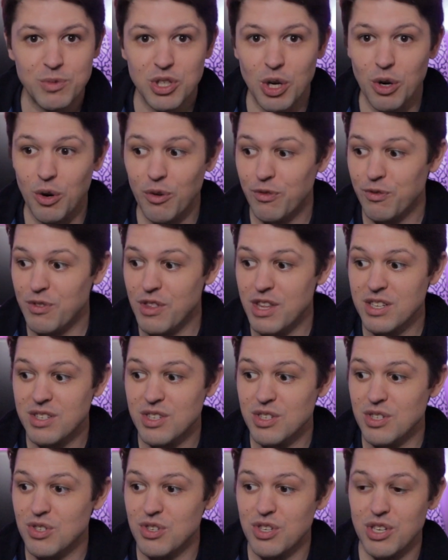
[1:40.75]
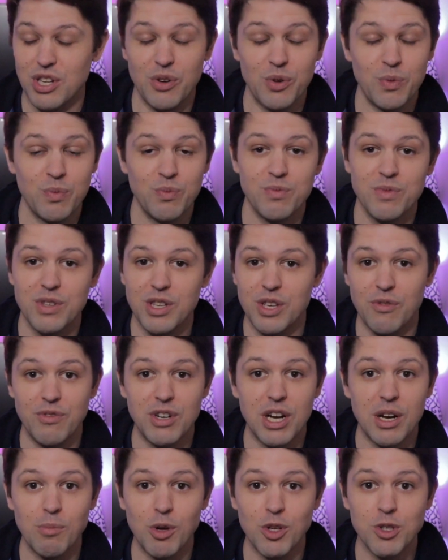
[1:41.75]
So if this is, you've
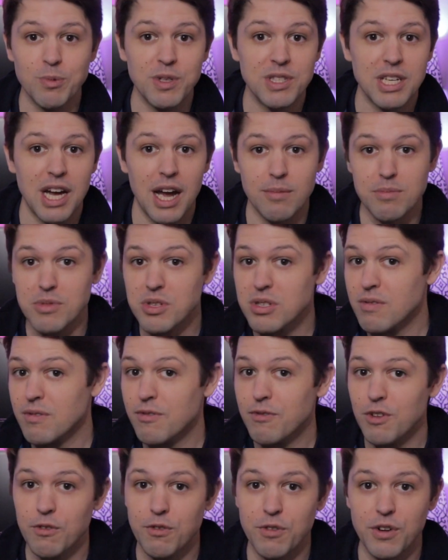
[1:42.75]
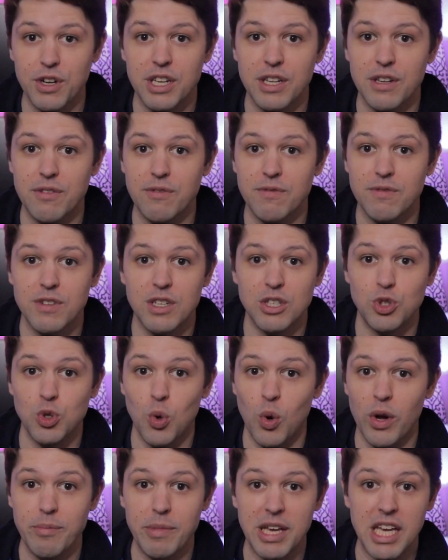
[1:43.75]
done it multiple times, feel free to
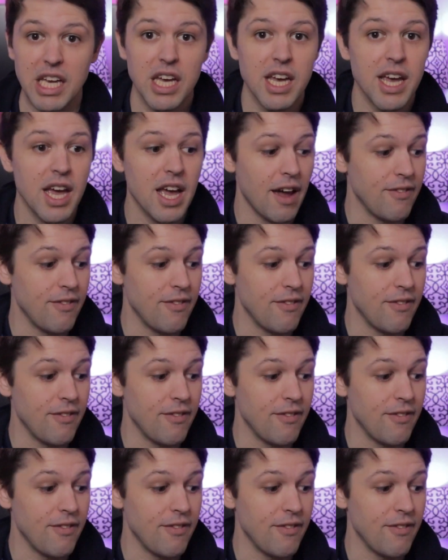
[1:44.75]
join me.